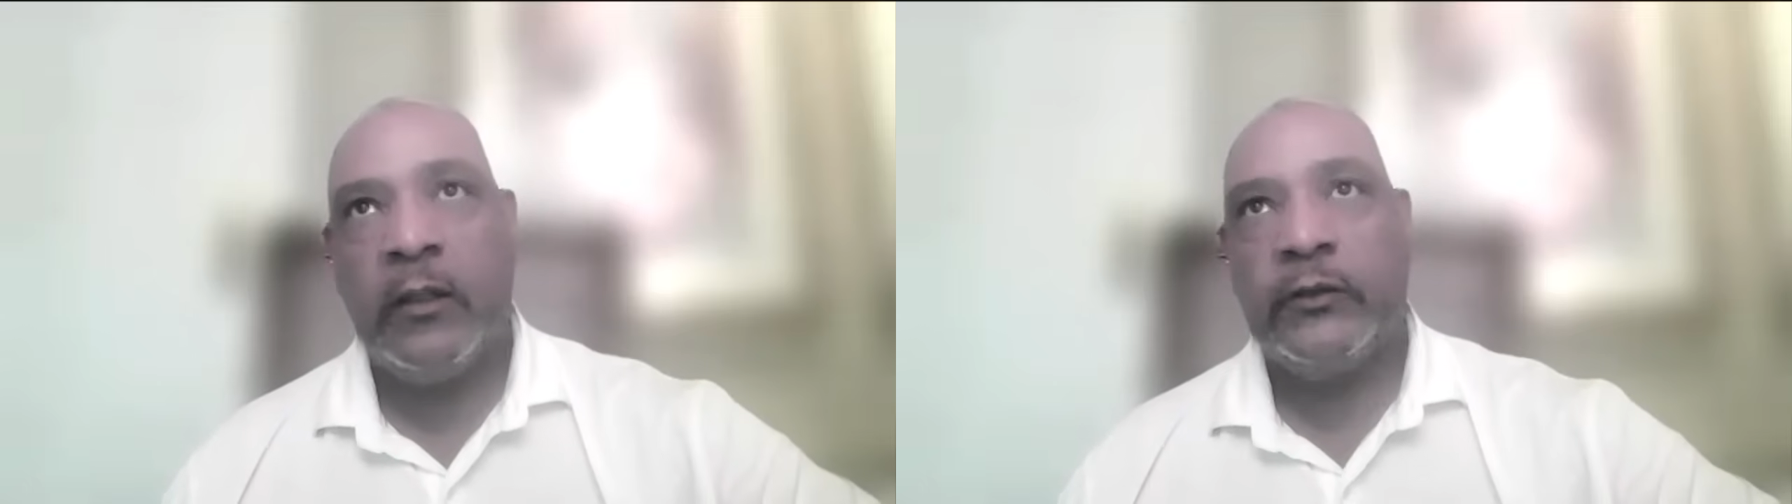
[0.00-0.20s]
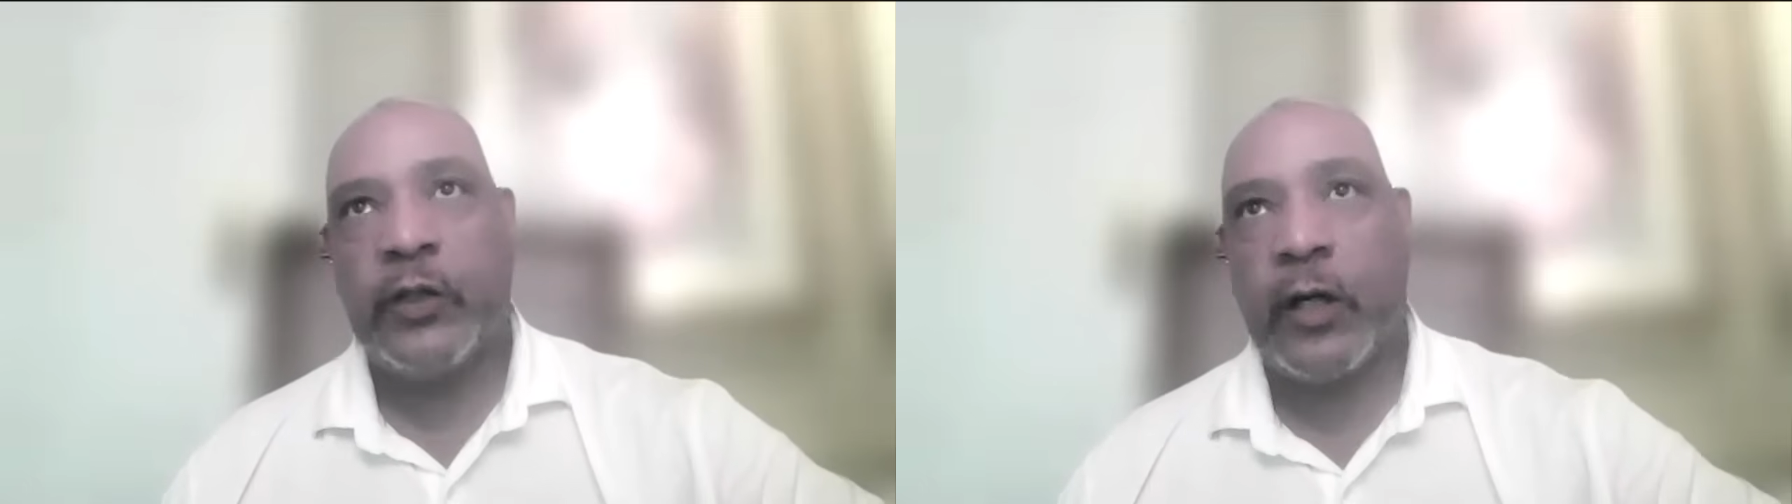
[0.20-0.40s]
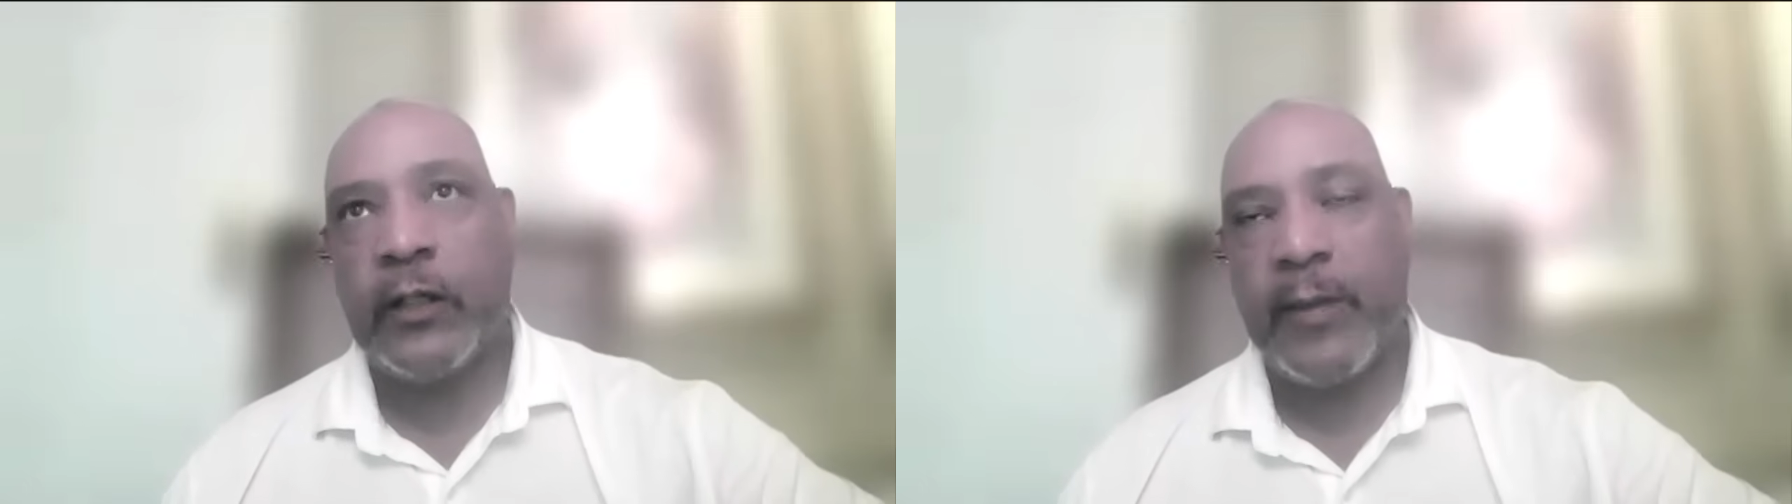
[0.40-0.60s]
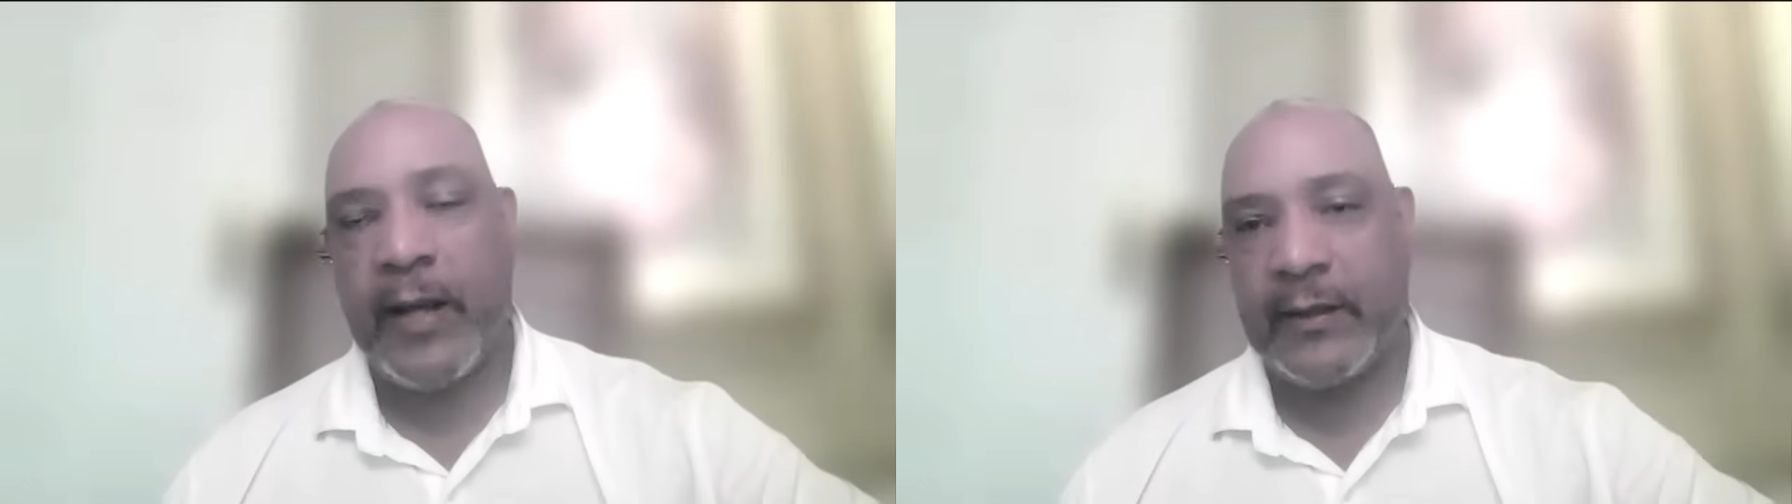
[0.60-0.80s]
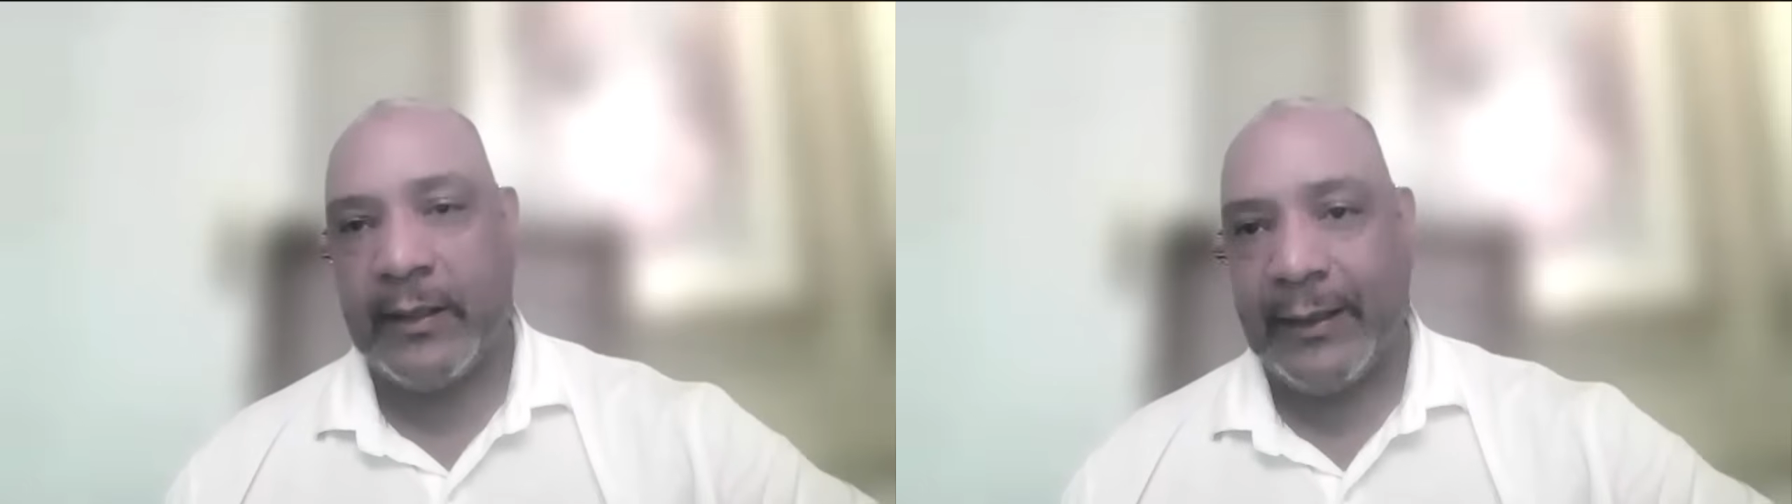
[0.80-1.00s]
talked
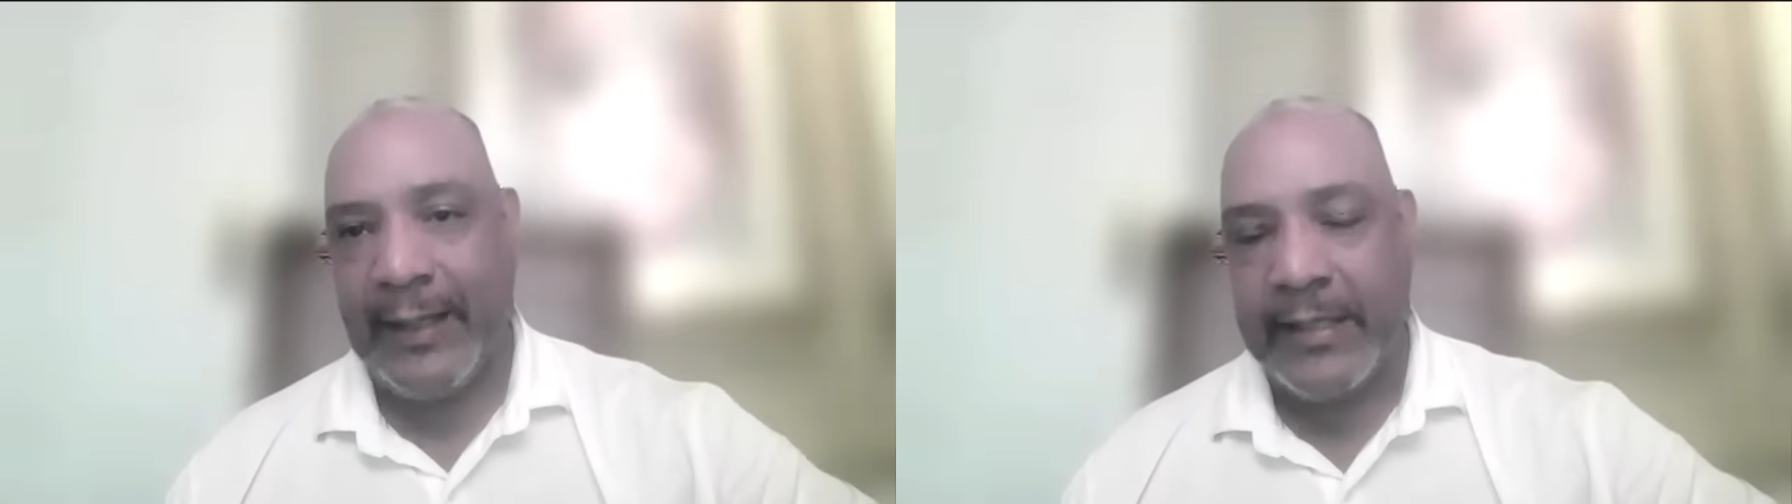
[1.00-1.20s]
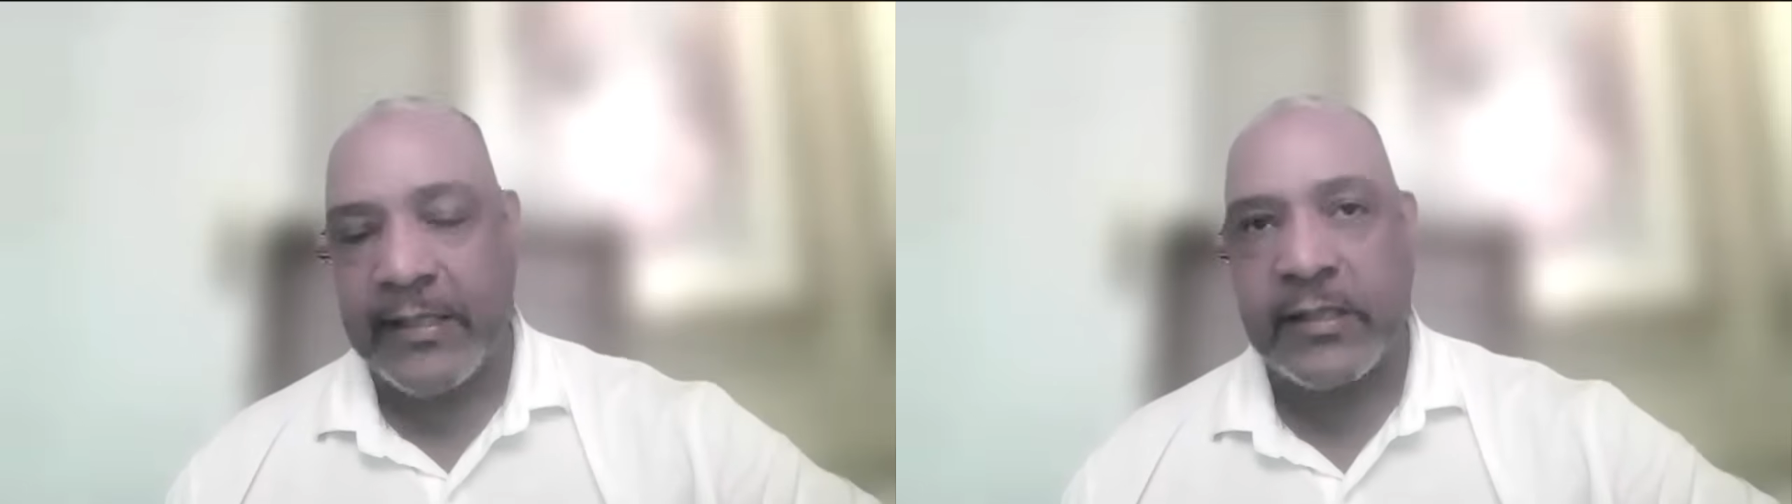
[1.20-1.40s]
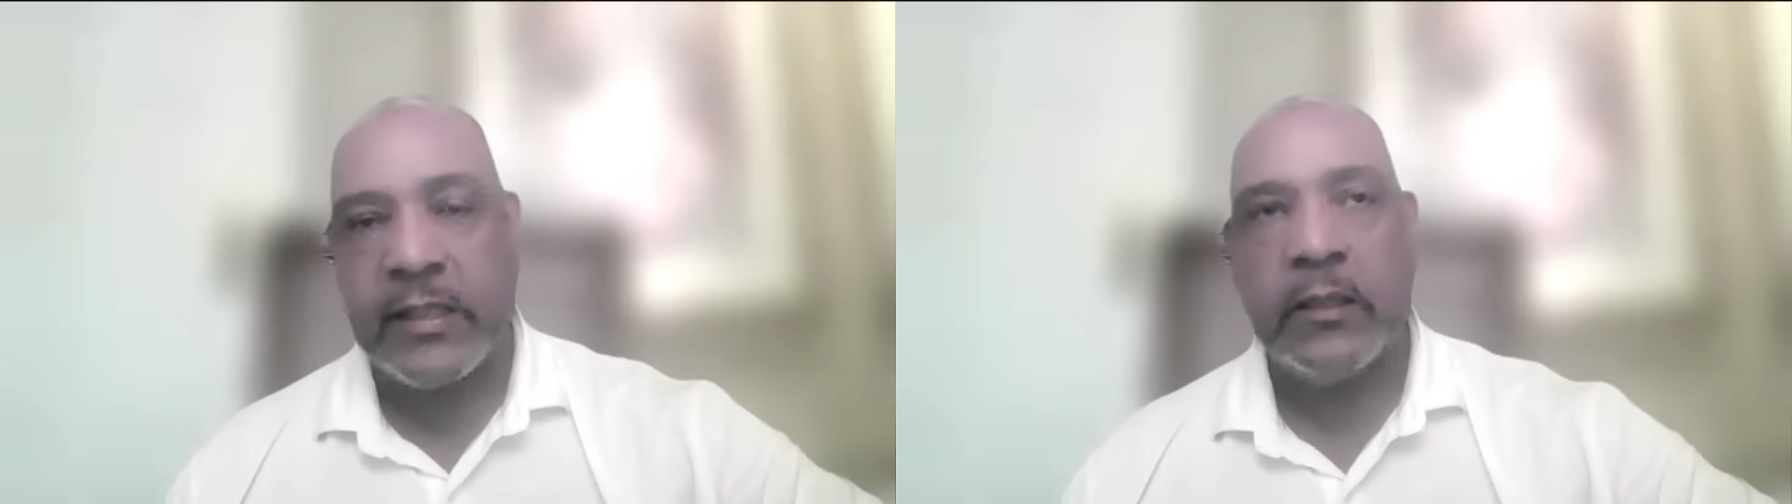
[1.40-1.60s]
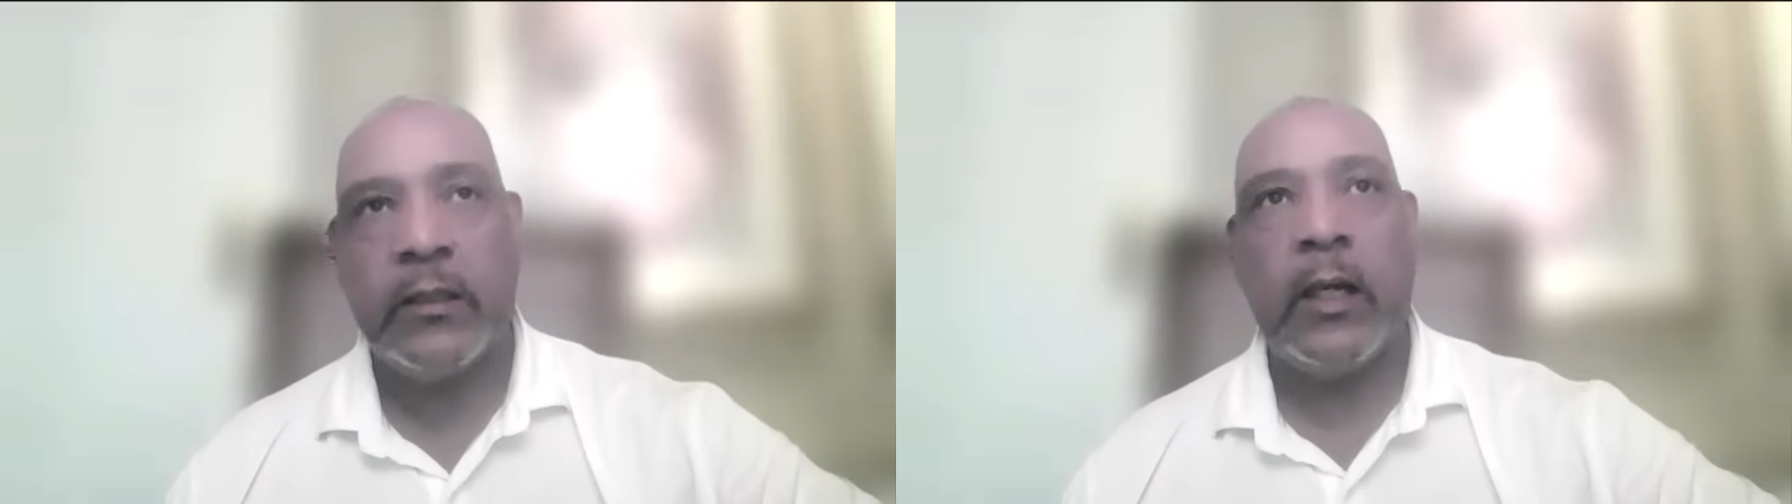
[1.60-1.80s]
about the least,